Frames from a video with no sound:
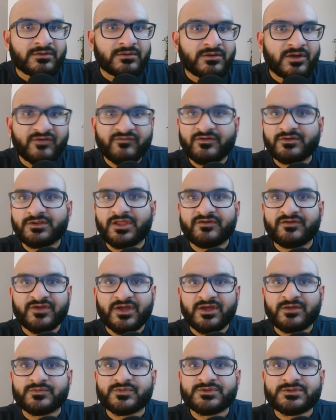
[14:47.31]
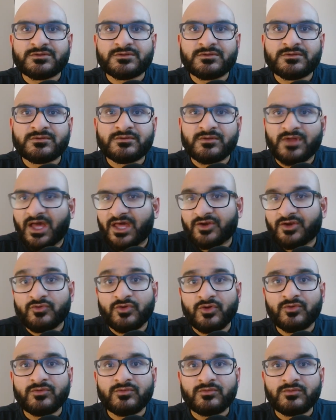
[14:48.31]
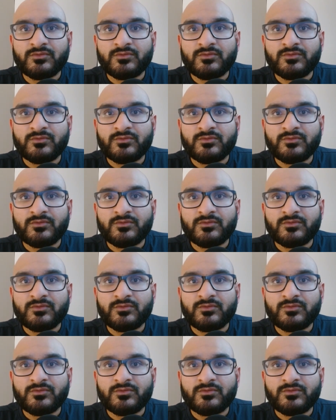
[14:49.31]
of our lifetimes? I don't know.